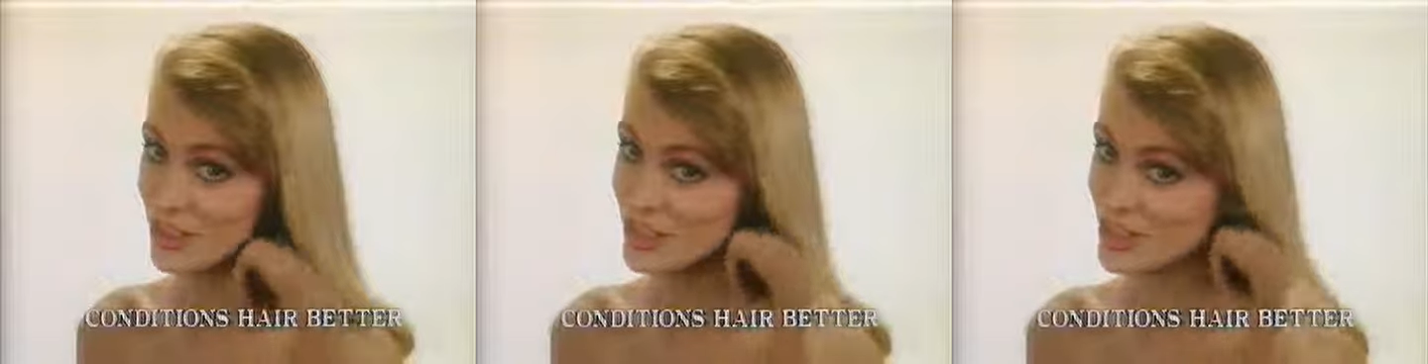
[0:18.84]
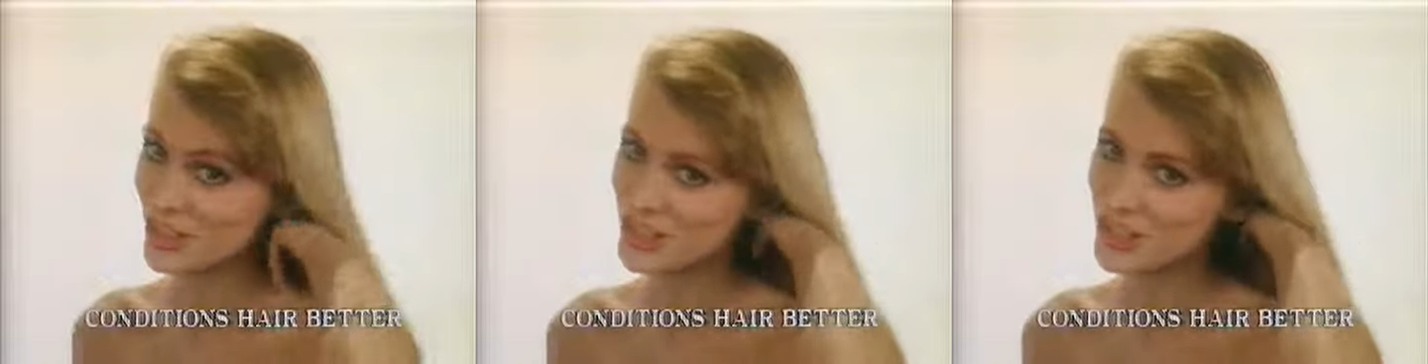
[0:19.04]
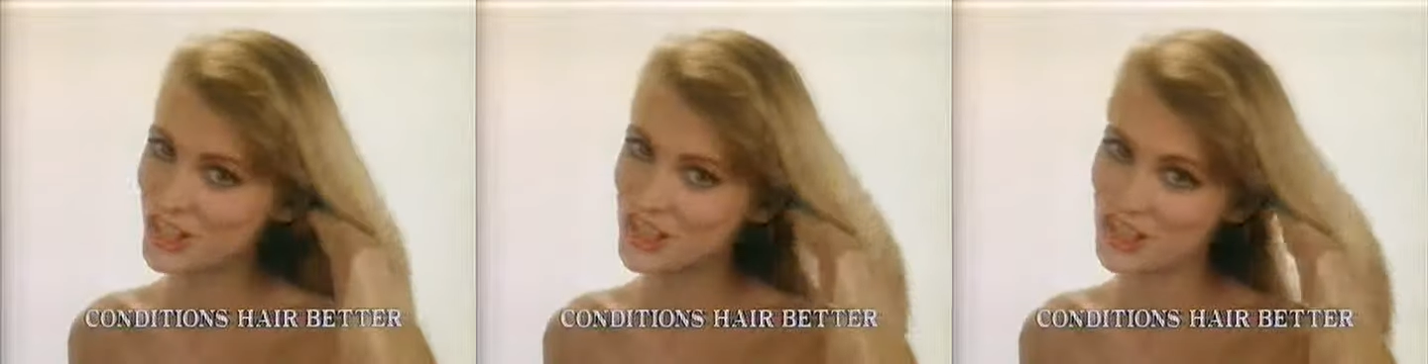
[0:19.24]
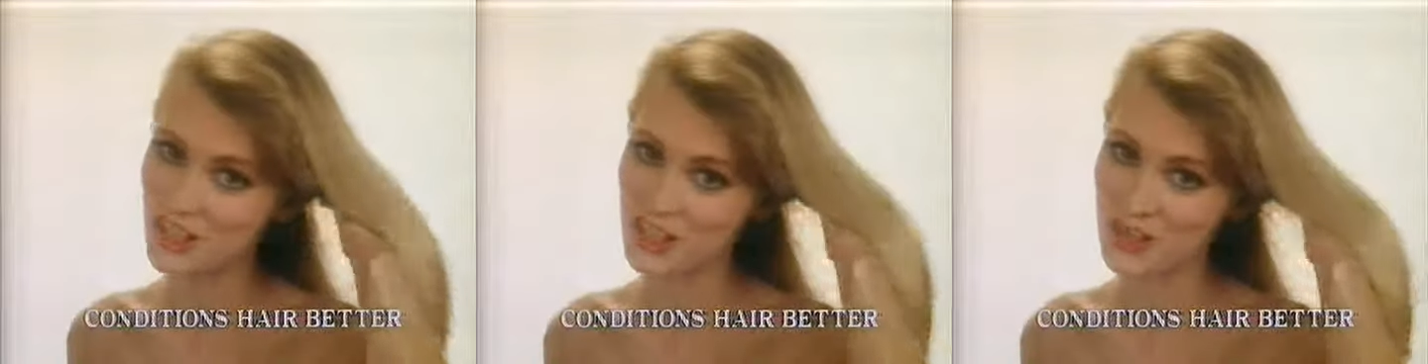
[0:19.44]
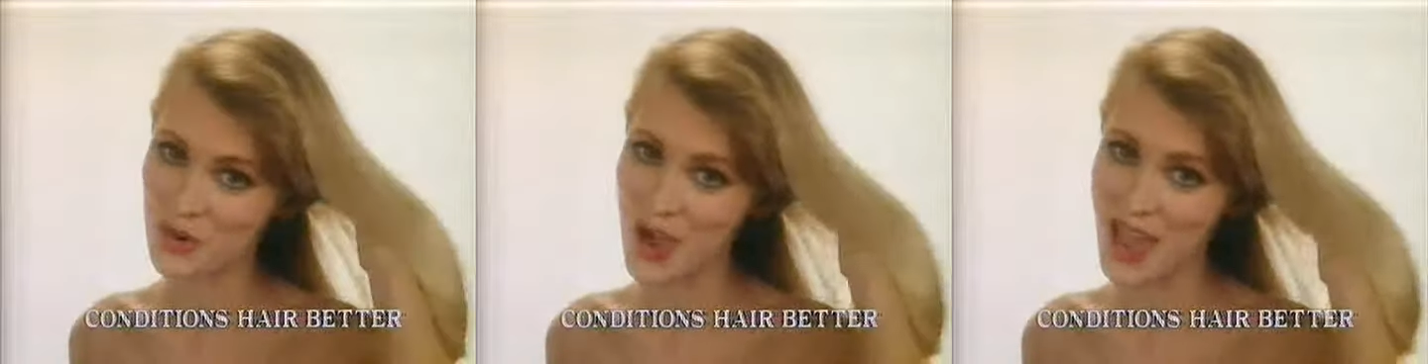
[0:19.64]
that
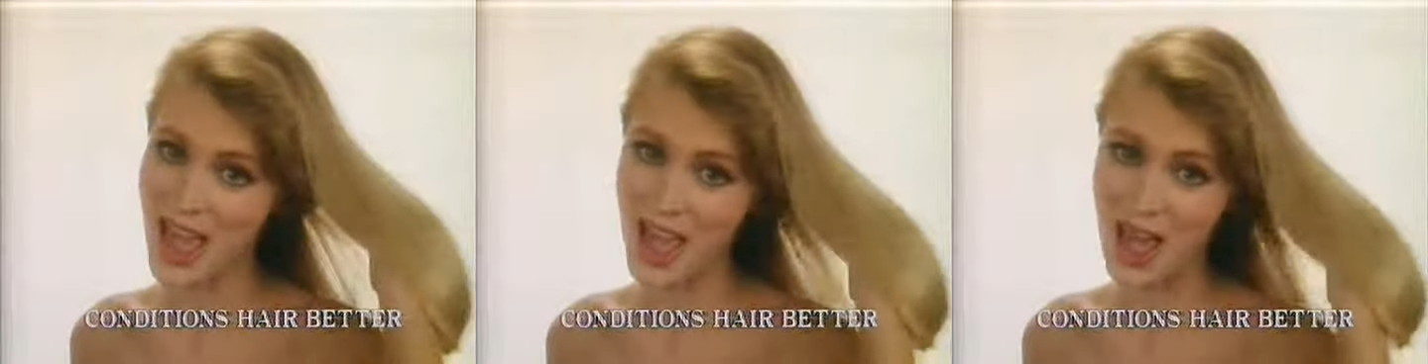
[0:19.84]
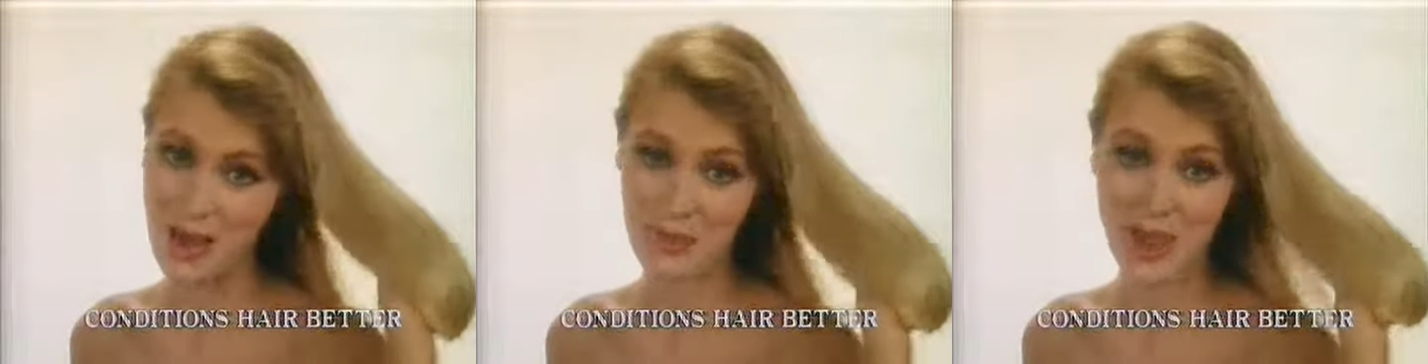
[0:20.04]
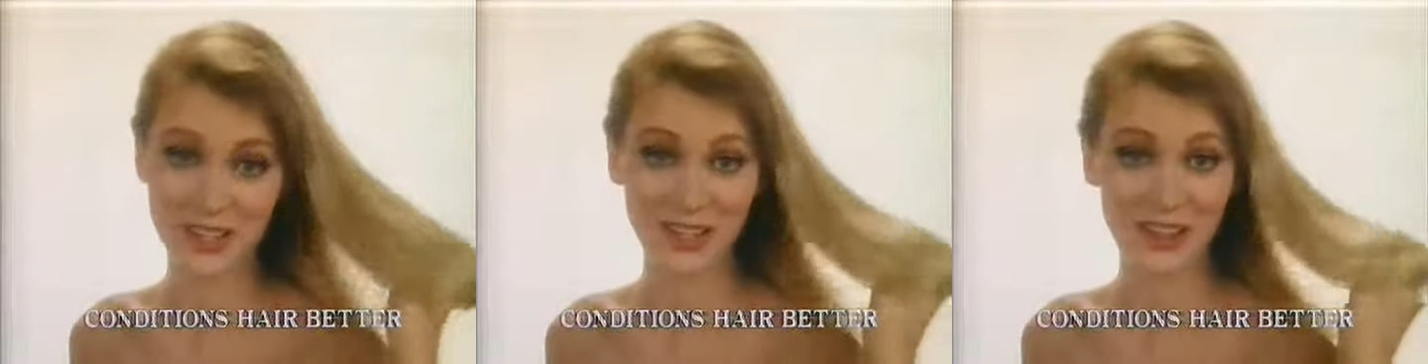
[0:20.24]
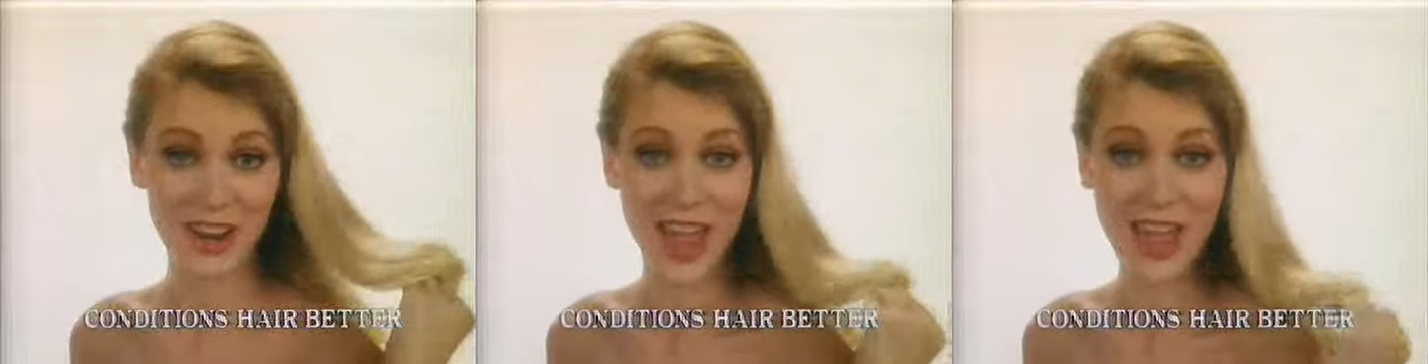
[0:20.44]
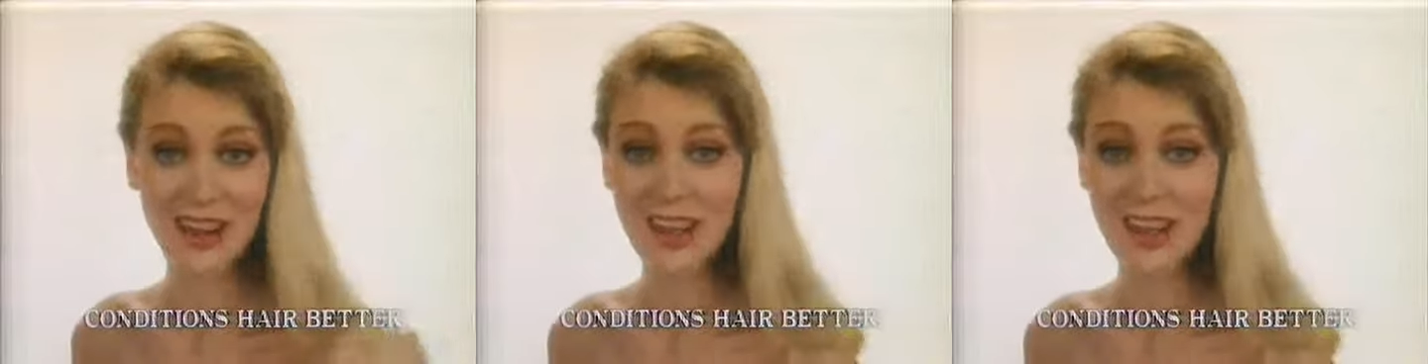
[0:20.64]
conditions your hair better than